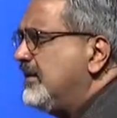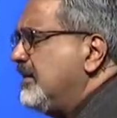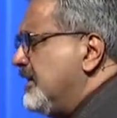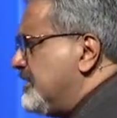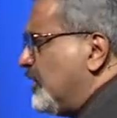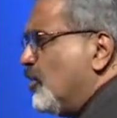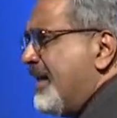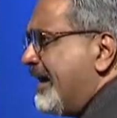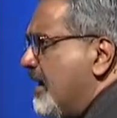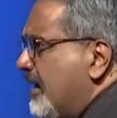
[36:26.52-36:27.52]
He said, "Oh
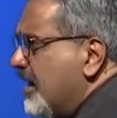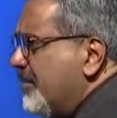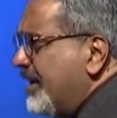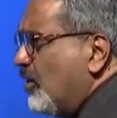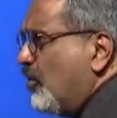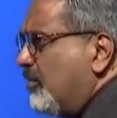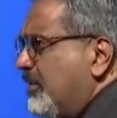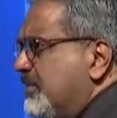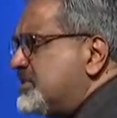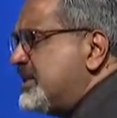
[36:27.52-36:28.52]
my God, I made a horrible
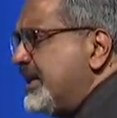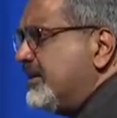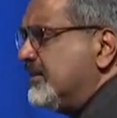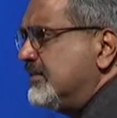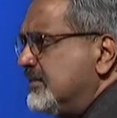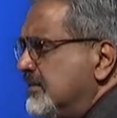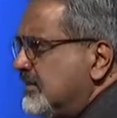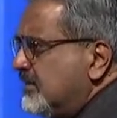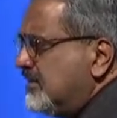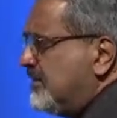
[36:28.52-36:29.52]
mistake."
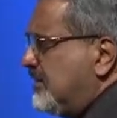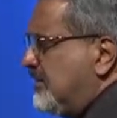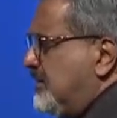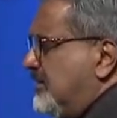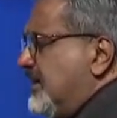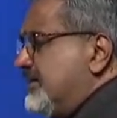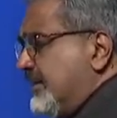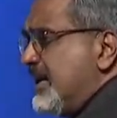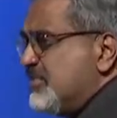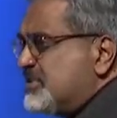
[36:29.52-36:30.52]
I said,
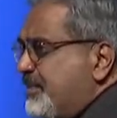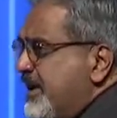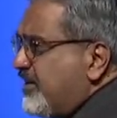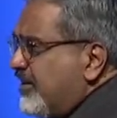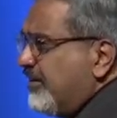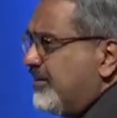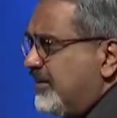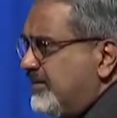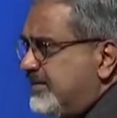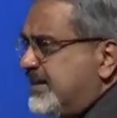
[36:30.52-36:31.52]
"I'm a speaker.
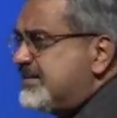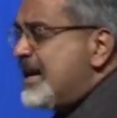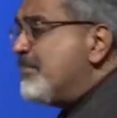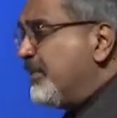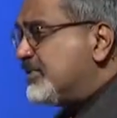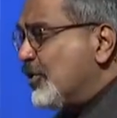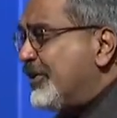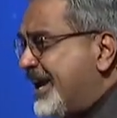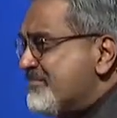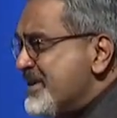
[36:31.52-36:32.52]
This example is going
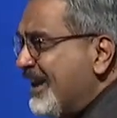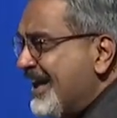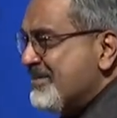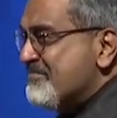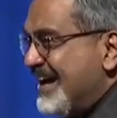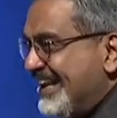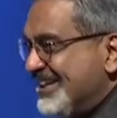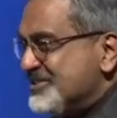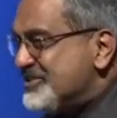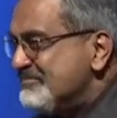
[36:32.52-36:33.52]
to get me a lot of
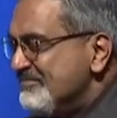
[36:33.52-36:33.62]
mileage."